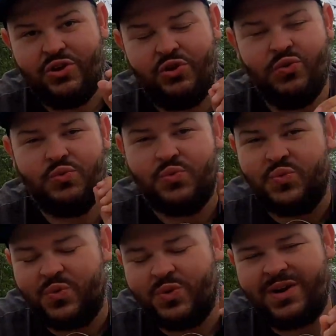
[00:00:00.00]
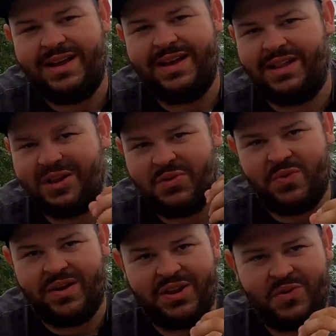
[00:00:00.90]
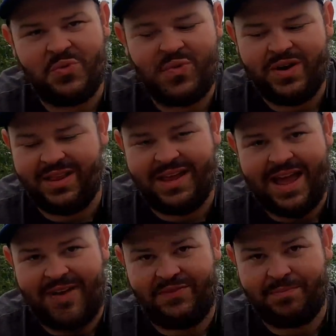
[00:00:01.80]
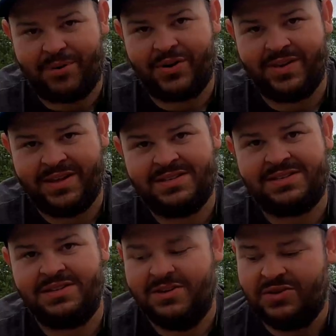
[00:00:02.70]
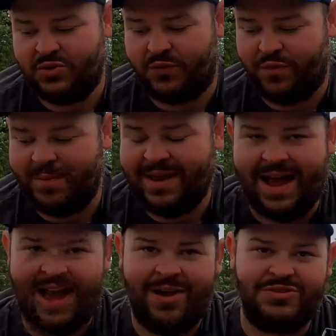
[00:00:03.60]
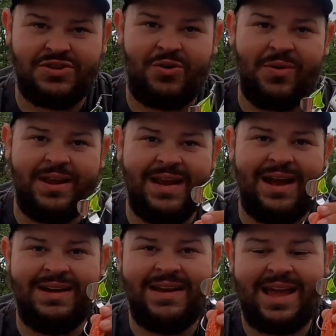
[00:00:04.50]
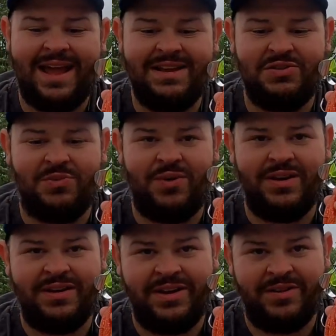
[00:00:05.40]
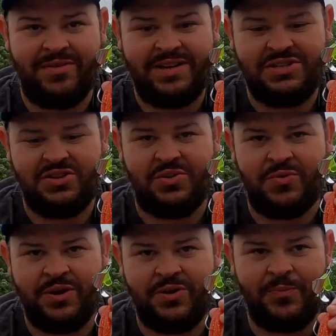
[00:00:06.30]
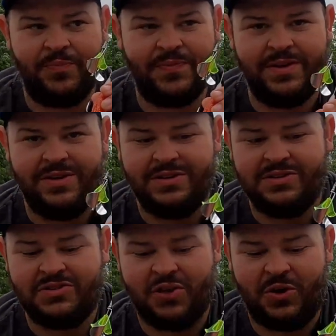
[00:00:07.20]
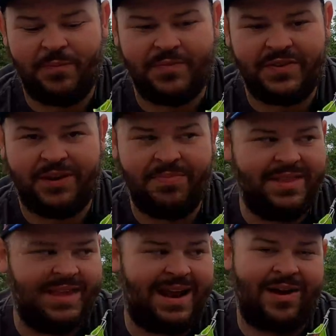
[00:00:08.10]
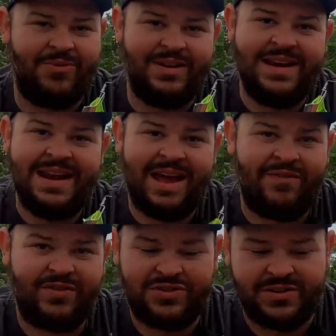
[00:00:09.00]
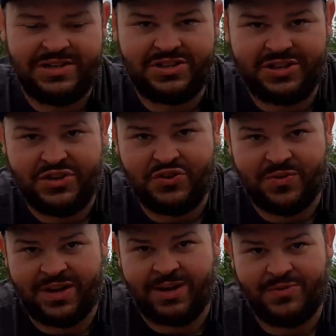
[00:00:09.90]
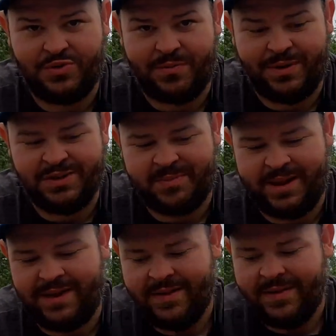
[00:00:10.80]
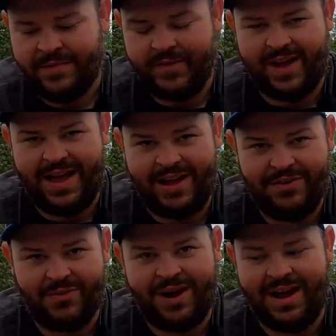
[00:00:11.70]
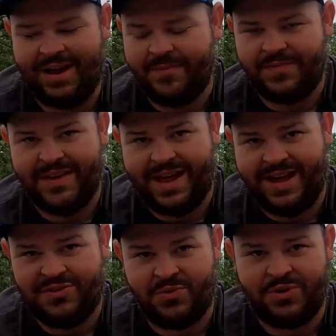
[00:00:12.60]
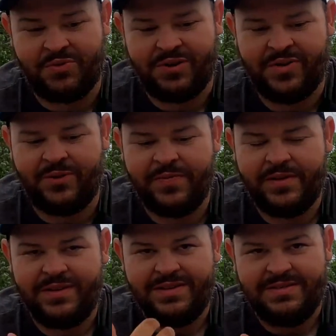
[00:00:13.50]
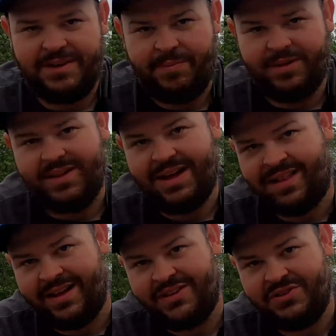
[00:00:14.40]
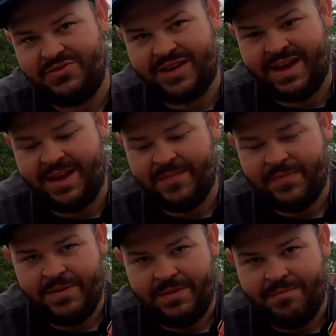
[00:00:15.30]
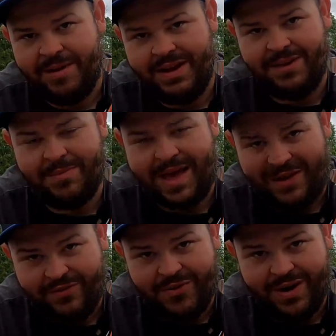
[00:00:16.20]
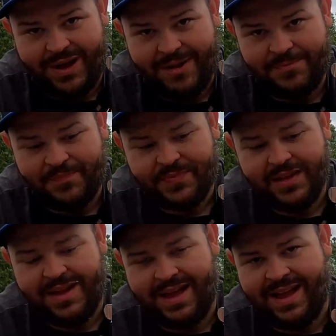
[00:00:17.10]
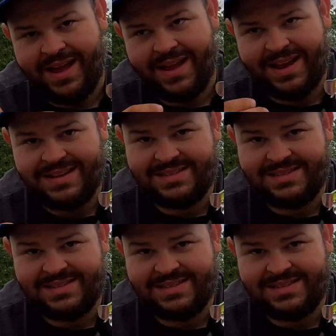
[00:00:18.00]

you really, really, really have to burn this. So for me, I was throwing it on an 8-to-1 gear ratio reel. So something that I would never traditionally do when it comes to a buzz bait, a heavy rod, an 8-to-1 reel. Typically, I like to use a medium heavy rod and a